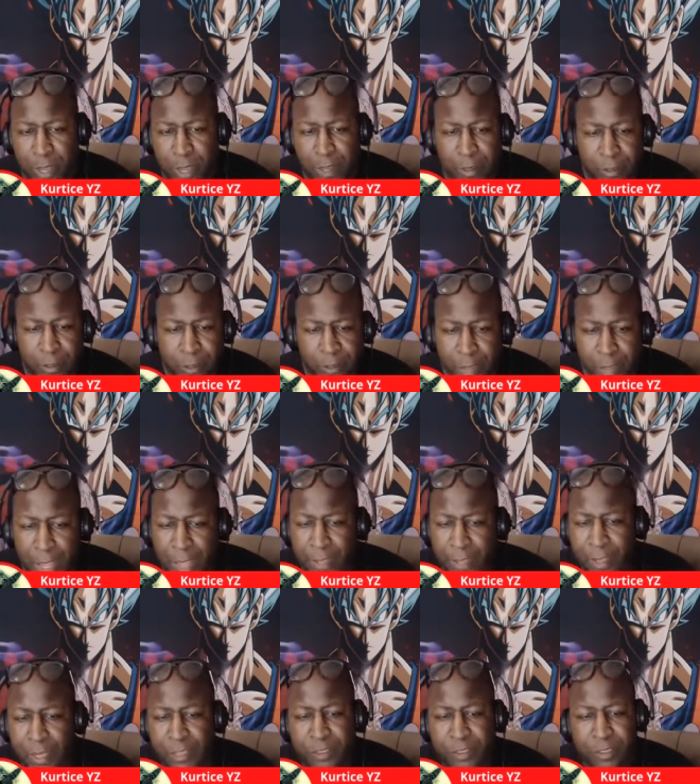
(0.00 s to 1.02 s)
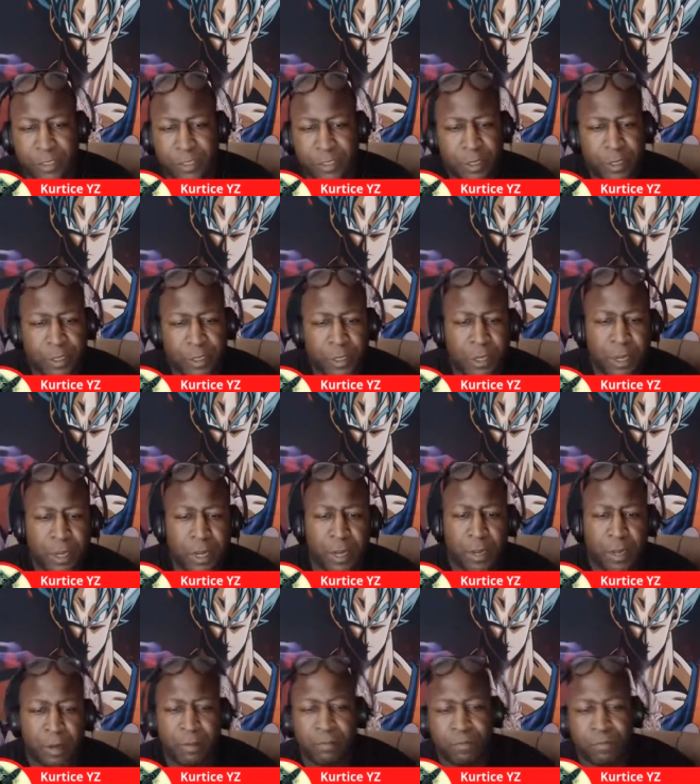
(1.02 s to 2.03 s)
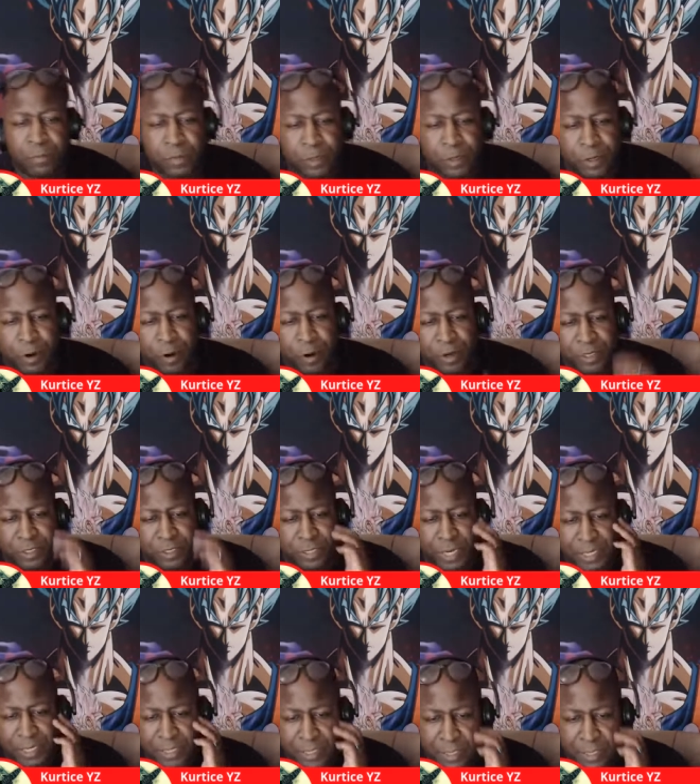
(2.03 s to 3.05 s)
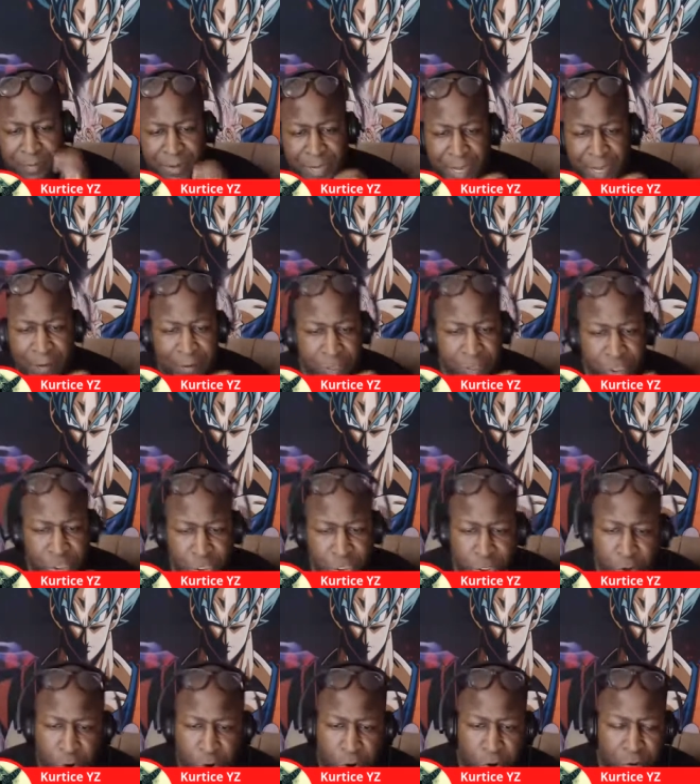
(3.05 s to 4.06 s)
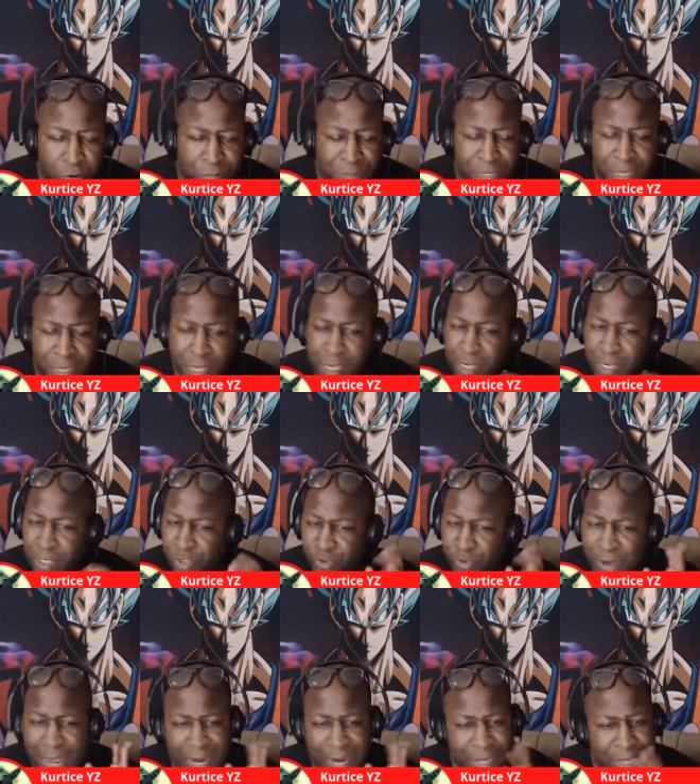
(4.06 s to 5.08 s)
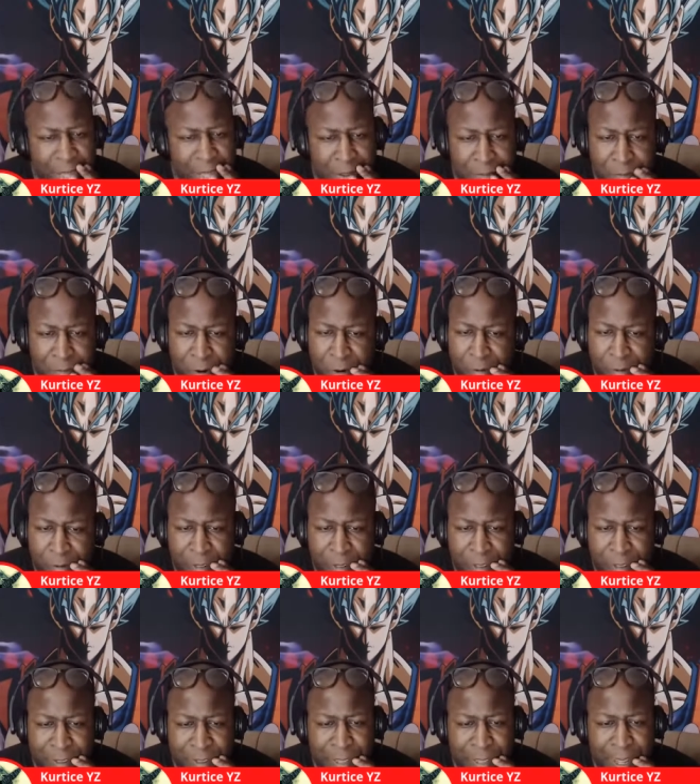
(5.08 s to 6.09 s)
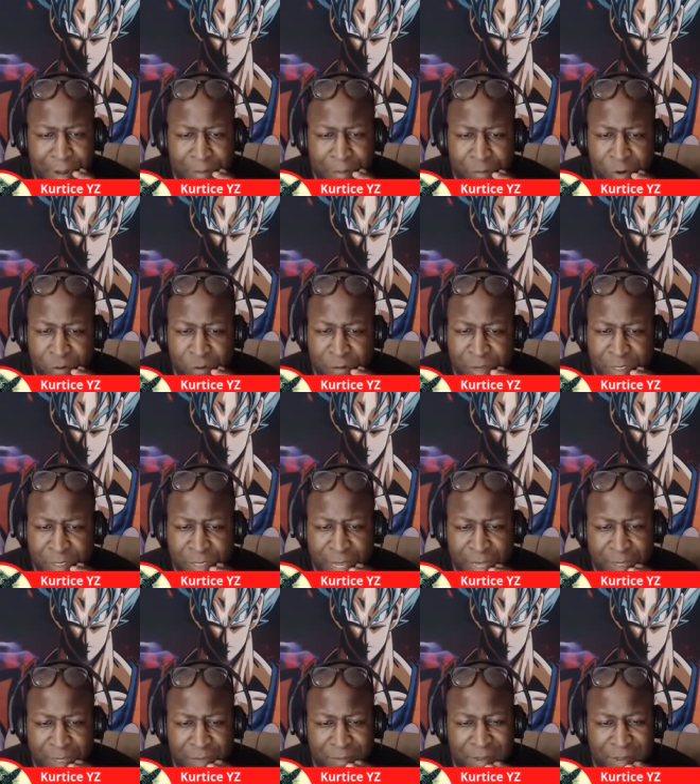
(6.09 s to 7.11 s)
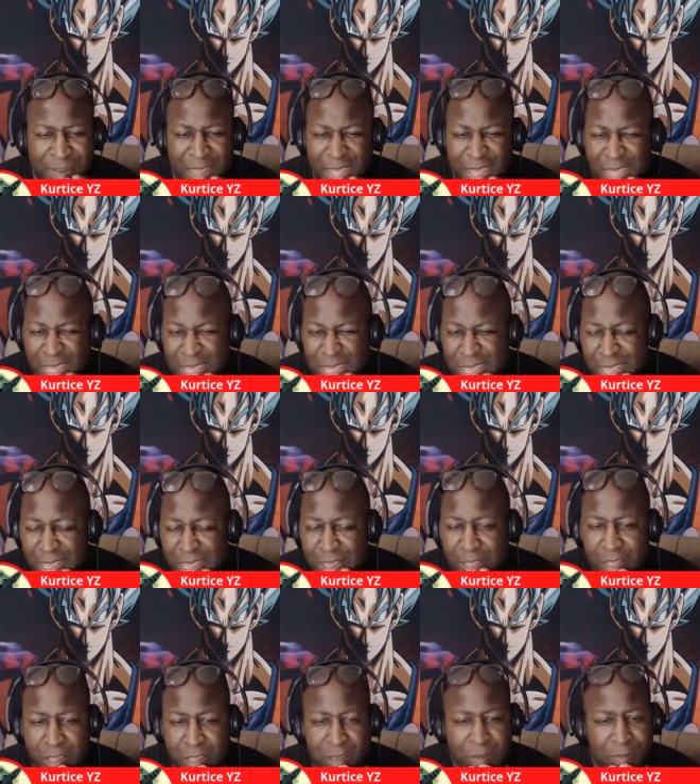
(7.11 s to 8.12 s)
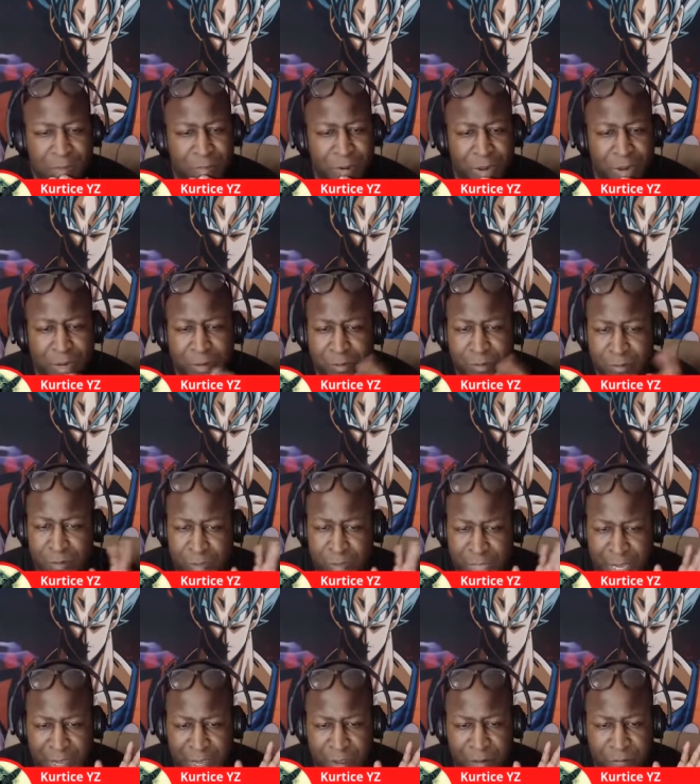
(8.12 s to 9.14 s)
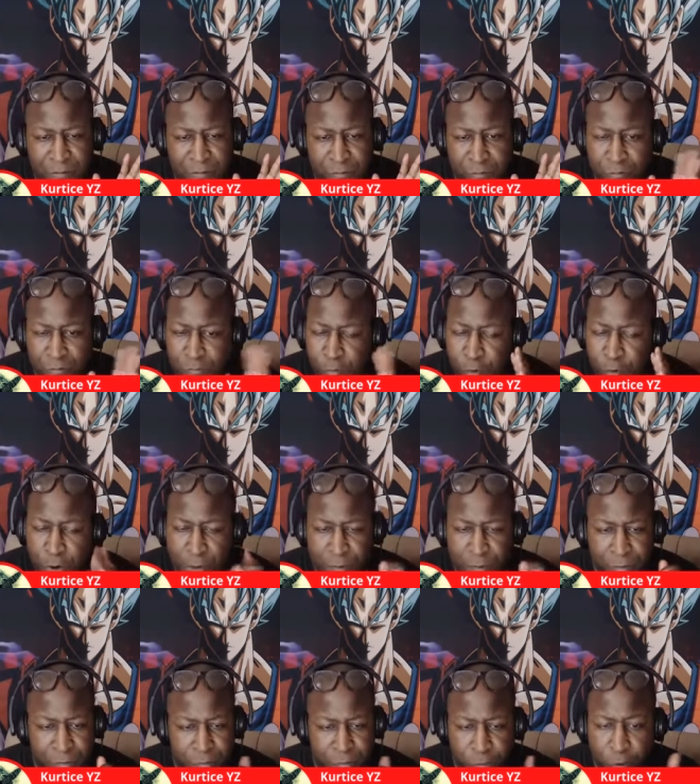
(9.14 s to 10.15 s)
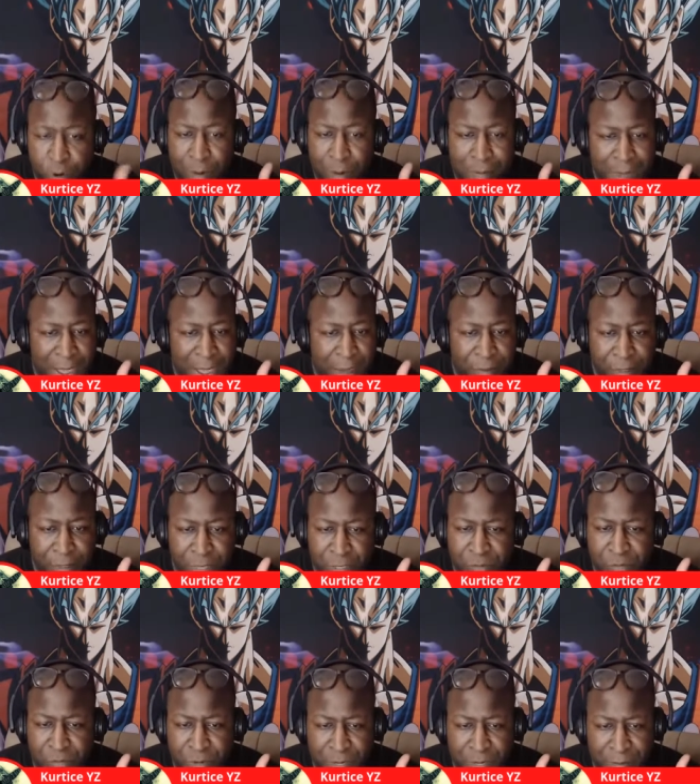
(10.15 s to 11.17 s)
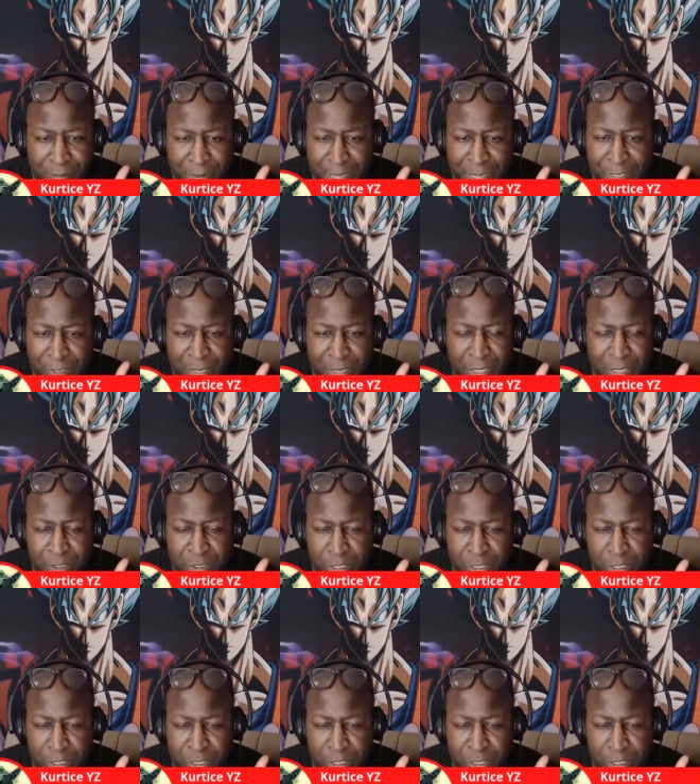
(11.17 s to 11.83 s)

I got you. Curtis says the beginning was just hard on me. Try it again, Bo. There's a lot of movies that you'd be like, but take it. Word of mouth is one of the best things that